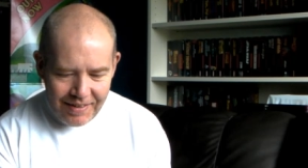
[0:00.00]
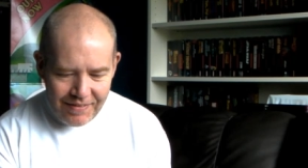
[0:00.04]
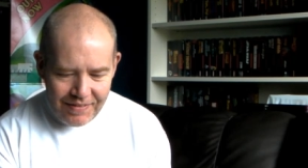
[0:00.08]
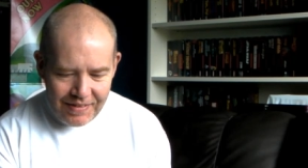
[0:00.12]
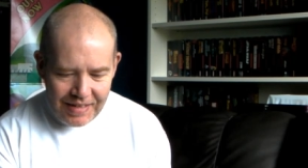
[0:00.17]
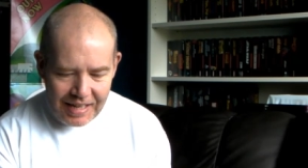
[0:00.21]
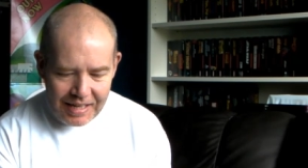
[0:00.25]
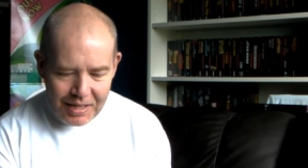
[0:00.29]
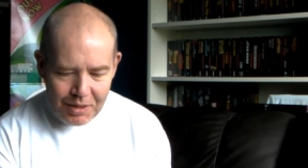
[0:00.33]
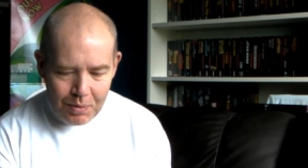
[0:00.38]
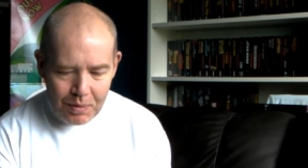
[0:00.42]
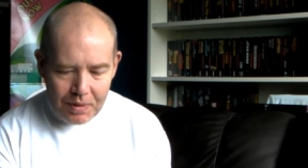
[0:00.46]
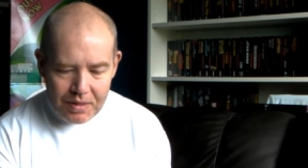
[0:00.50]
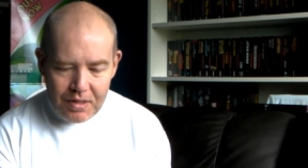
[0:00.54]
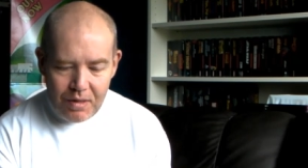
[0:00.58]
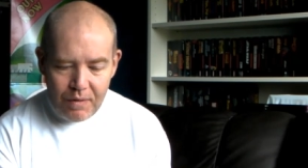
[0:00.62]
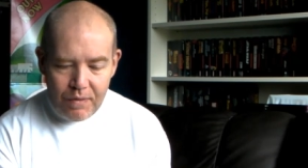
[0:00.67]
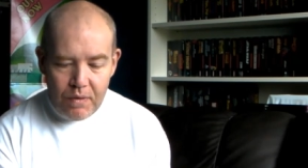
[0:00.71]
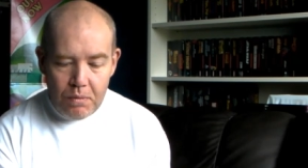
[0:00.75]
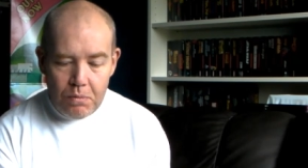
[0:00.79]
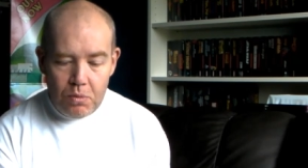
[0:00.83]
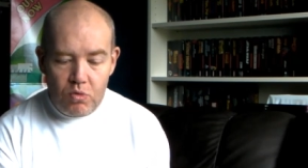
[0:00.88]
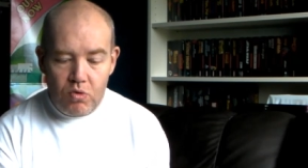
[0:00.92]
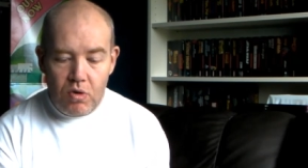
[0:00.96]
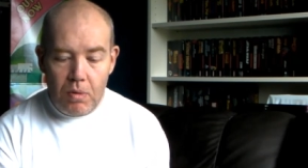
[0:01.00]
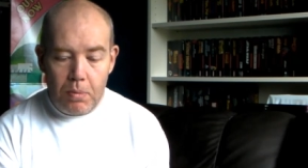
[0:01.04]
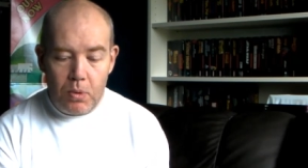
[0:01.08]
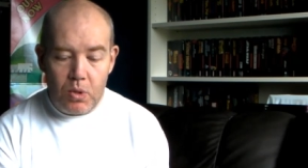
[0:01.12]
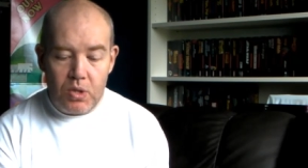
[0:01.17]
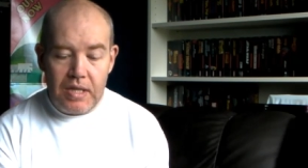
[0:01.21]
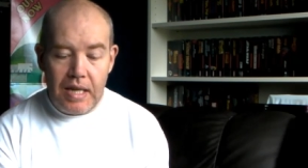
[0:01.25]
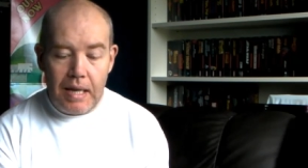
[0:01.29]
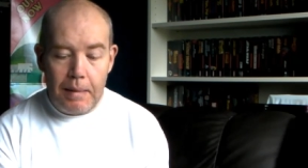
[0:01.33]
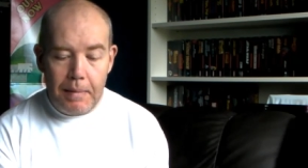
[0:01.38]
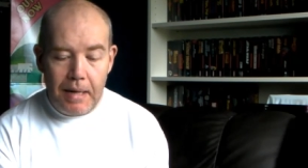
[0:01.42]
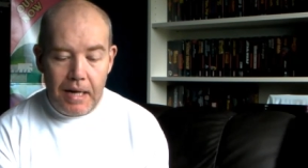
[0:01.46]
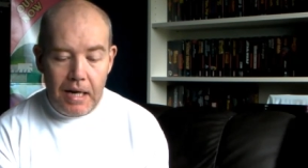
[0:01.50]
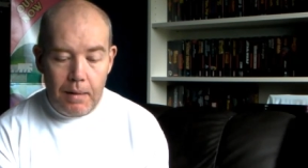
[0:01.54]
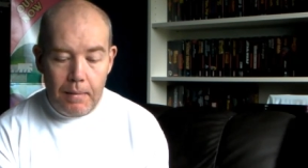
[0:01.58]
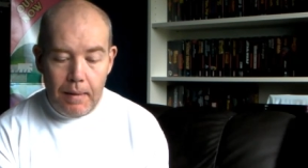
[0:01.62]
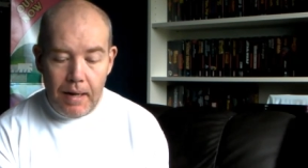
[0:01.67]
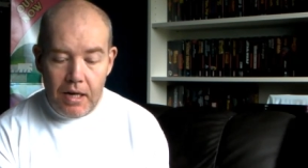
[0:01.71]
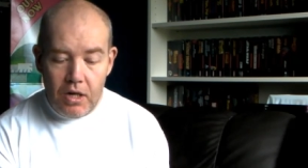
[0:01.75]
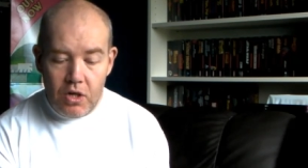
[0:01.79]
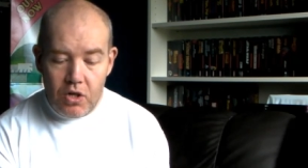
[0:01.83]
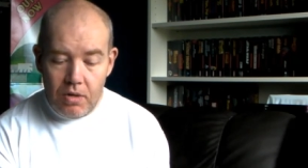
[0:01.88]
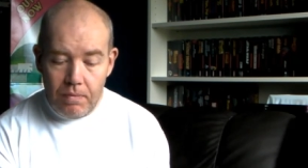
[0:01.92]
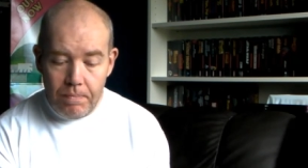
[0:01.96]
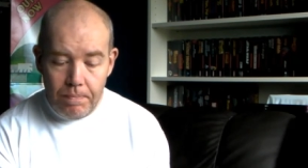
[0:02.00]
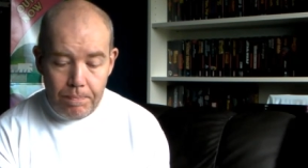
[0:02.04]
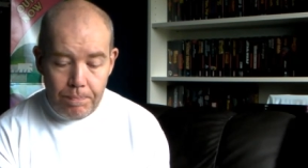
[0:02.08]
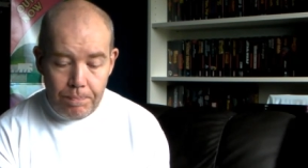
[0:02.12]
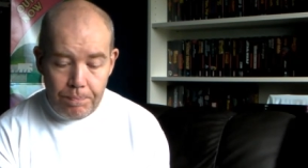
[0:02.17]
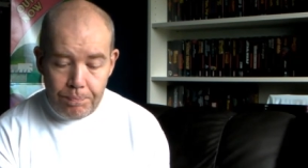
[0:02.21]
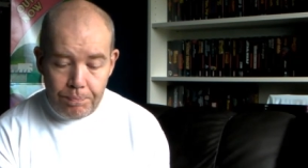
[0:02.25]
Next ones are from Scribble Sam Animation.